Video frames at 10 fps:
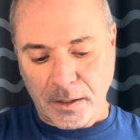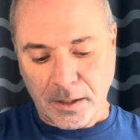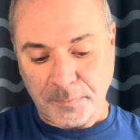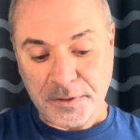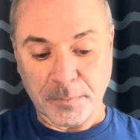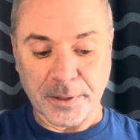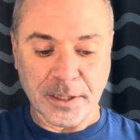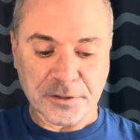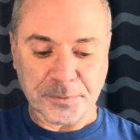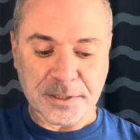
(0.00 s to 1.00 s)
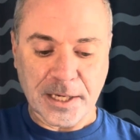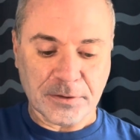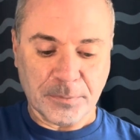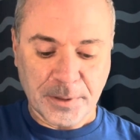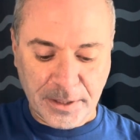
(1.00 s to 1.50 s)
Somebody else reached out
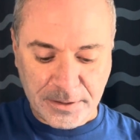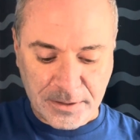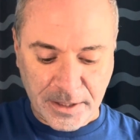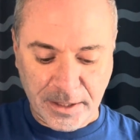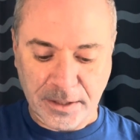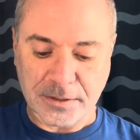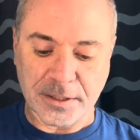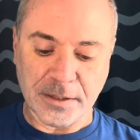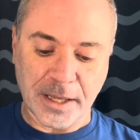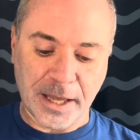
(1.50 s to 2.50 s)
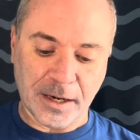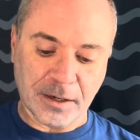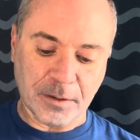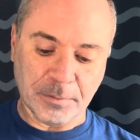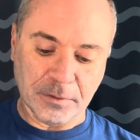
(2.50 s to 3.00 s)
to me and said they had a
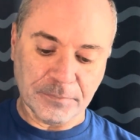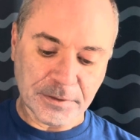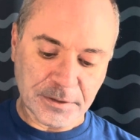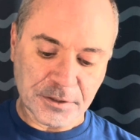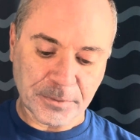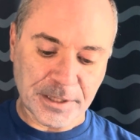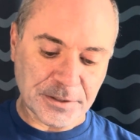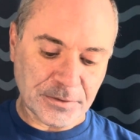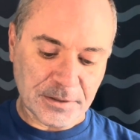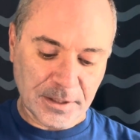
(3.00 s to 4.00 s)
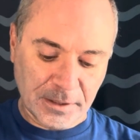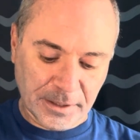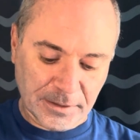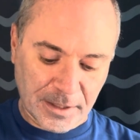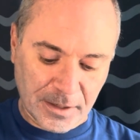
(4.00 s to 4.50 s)
couple of vintage razors they'd like
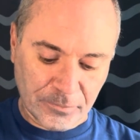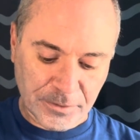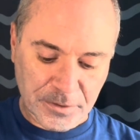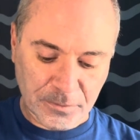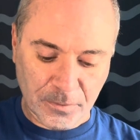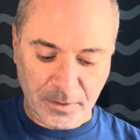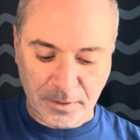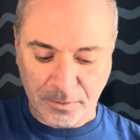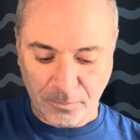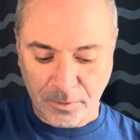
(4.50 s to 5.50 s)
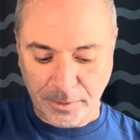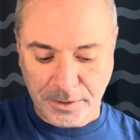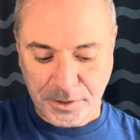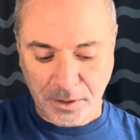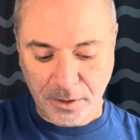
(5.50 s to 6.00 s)
to have restored, and what do I
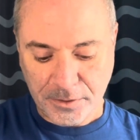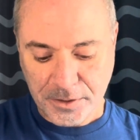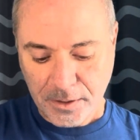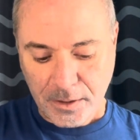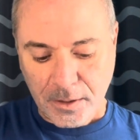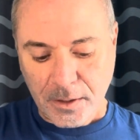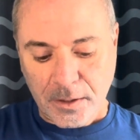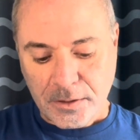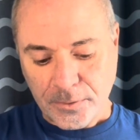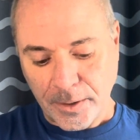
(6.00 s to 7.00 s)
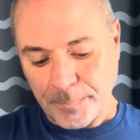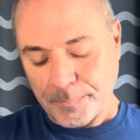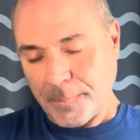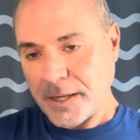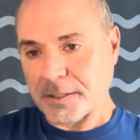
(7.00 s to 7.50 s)
charge. So I
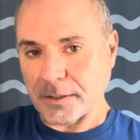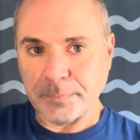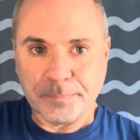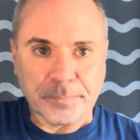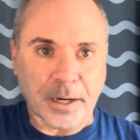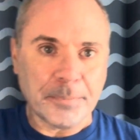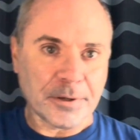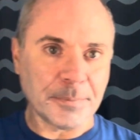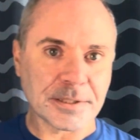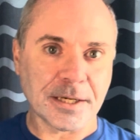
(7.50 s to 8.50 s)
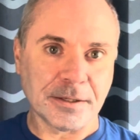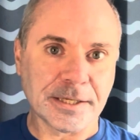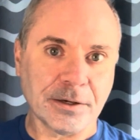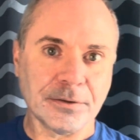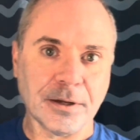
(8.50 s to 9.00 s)
pretty much had to
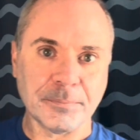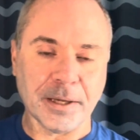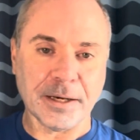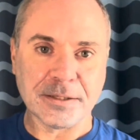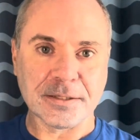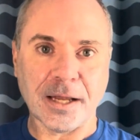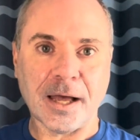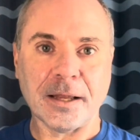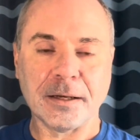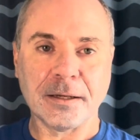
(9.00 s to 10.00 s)
tell them that it's not